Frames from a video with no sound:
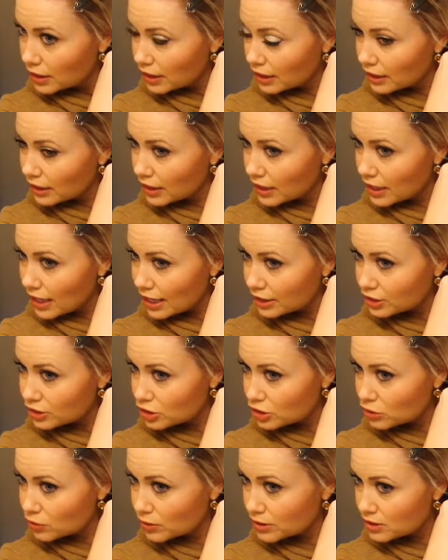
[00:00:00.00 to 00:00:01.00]
And again, I
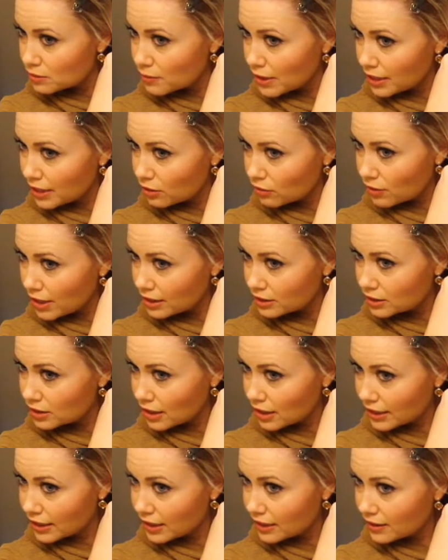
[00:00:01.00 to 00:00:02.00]
just twist mine around till
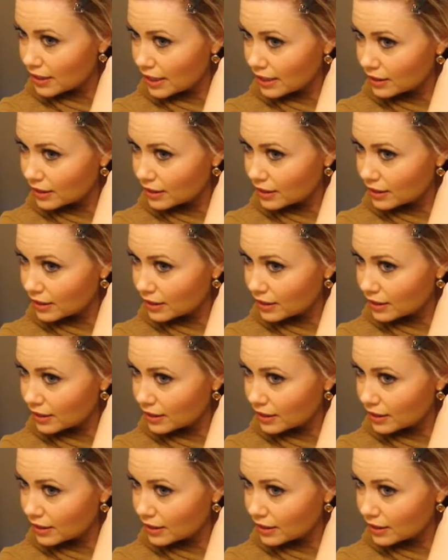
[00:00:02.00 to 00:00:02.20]
I get